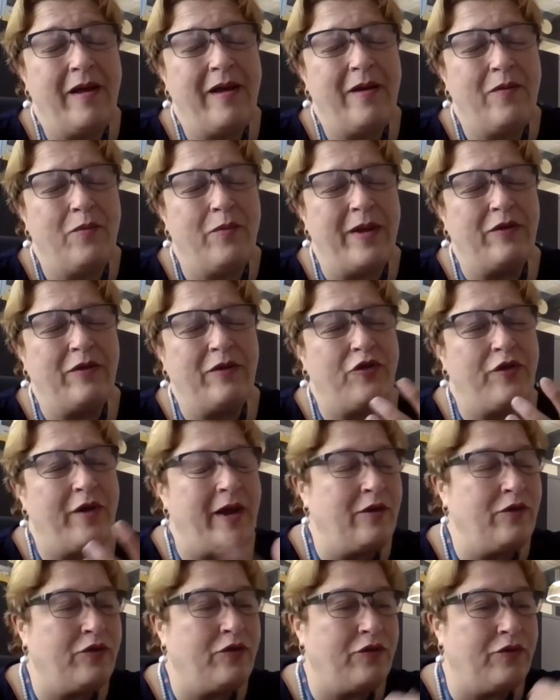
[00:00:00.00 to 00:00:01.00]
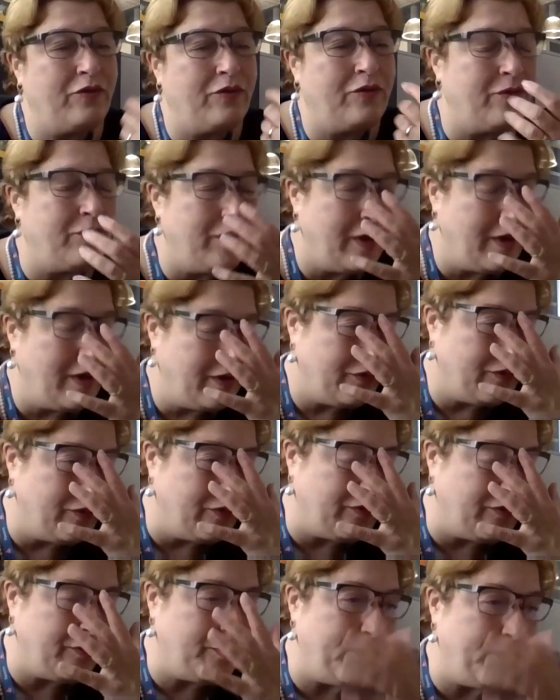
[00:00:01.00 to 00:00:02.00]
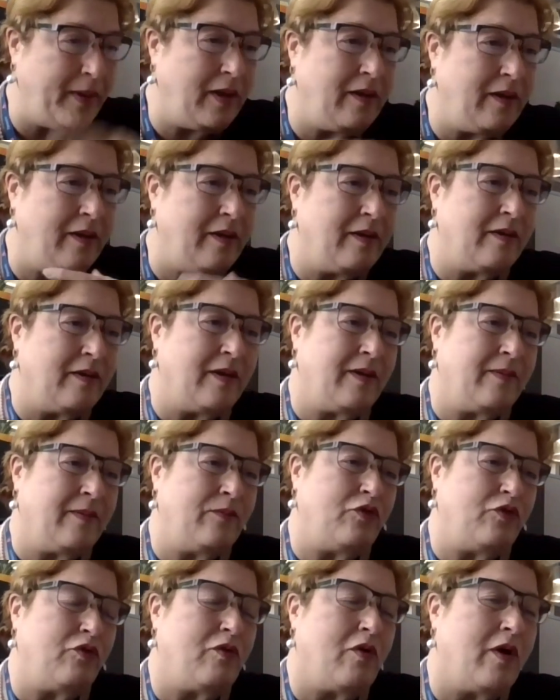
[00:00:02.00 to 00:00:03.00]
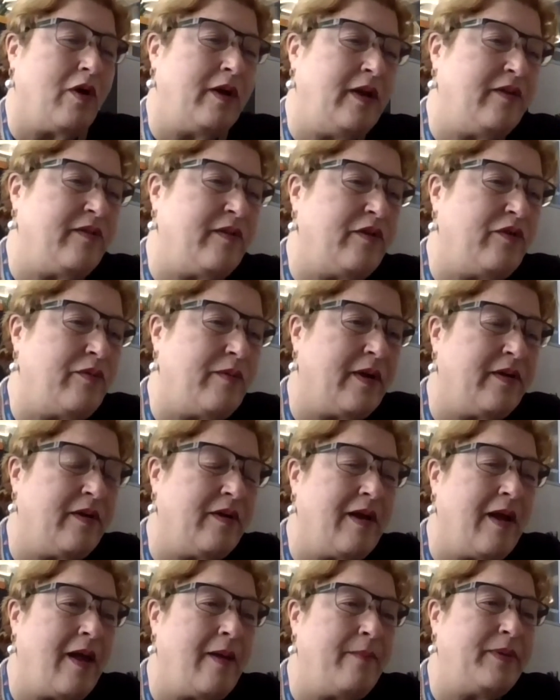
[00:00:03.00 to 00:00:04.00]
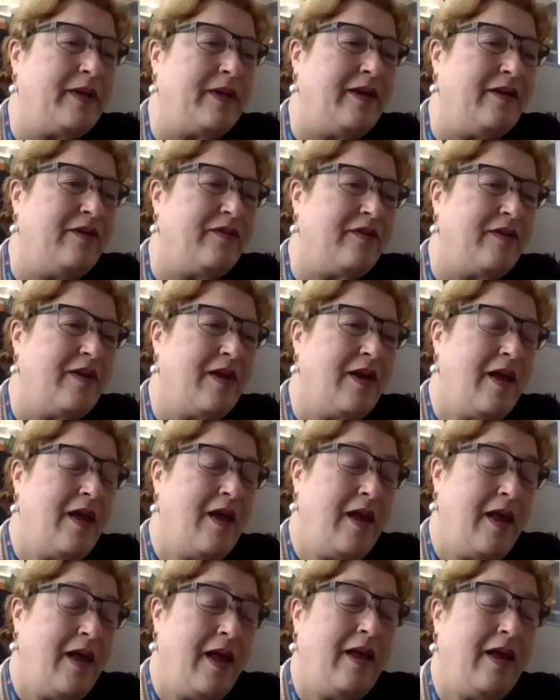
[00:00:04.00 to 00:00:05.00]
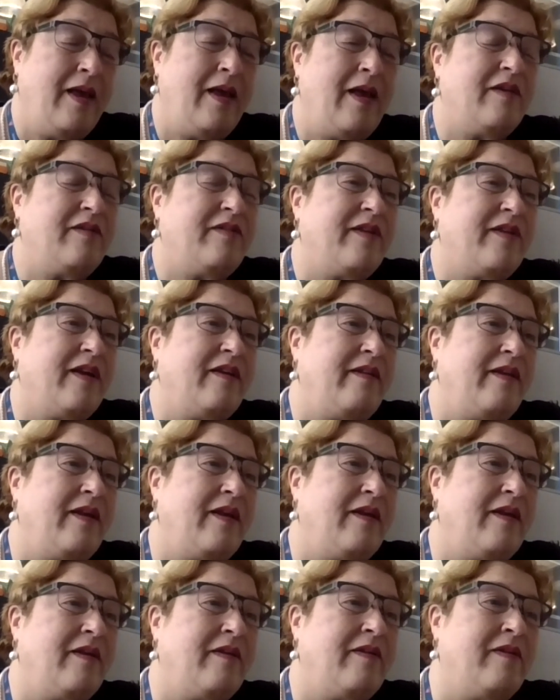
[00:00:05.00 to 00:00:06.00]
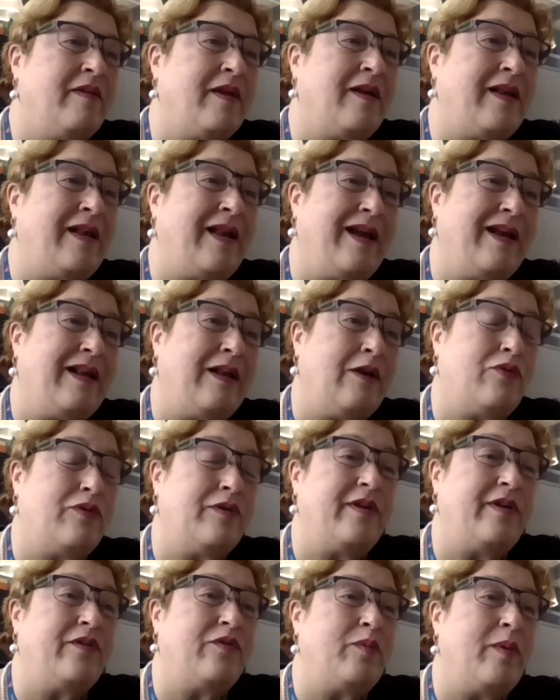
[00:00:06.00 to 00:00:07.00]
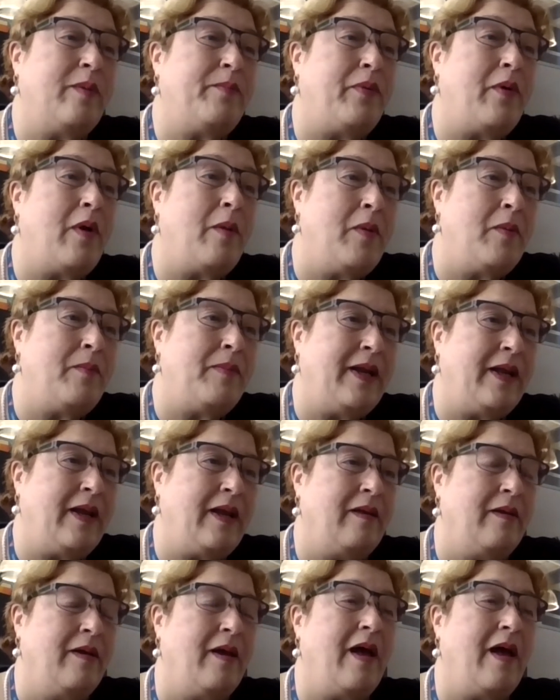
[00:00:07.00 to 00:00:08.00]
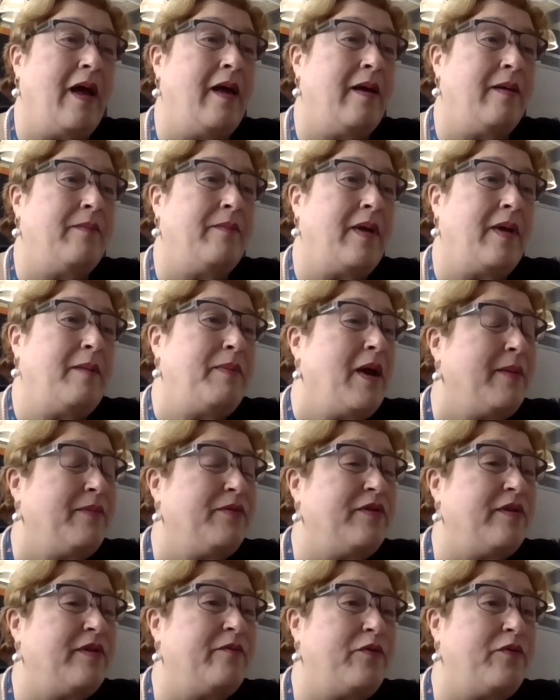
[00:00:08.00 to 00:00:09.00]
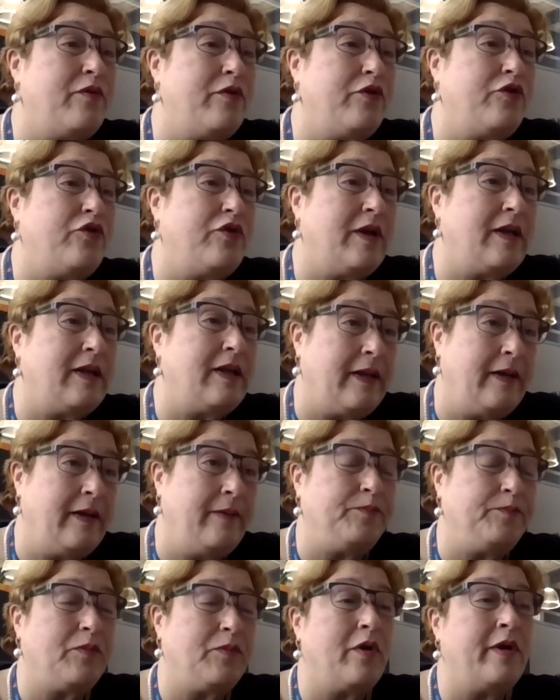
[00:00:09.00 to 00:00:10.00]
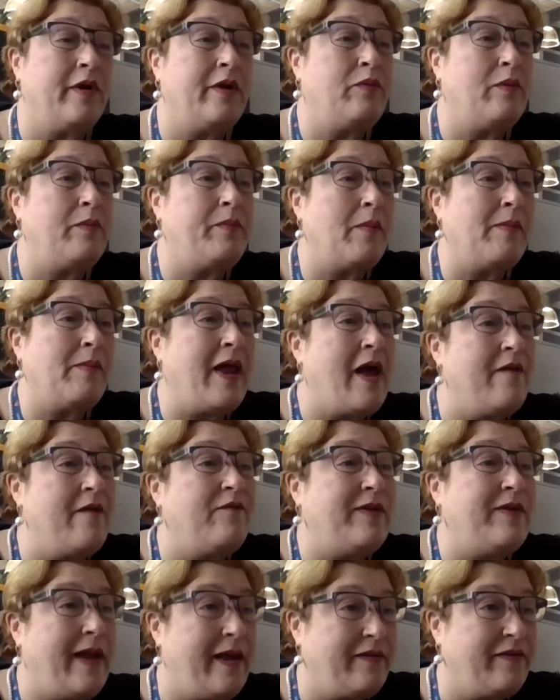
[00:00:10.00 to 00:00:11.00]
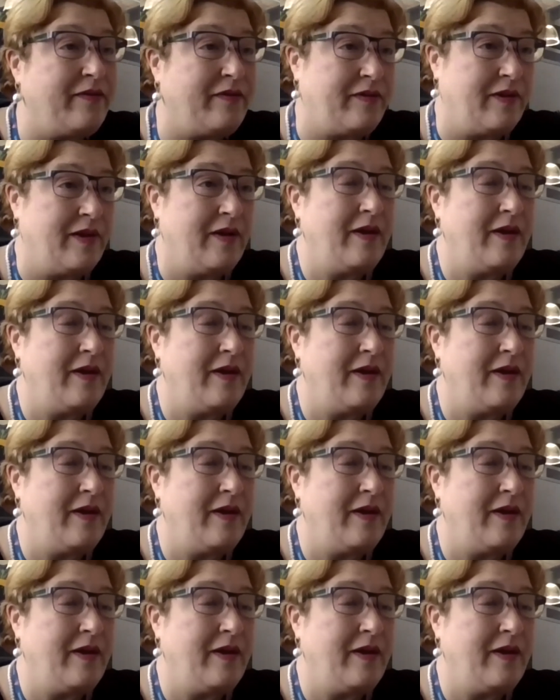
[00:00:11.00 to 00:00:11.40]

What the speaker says: When trying to speak to colleagues and to other companies, yes, I think the likelihood is we probably, perhaps unfortunately, right, we probably have less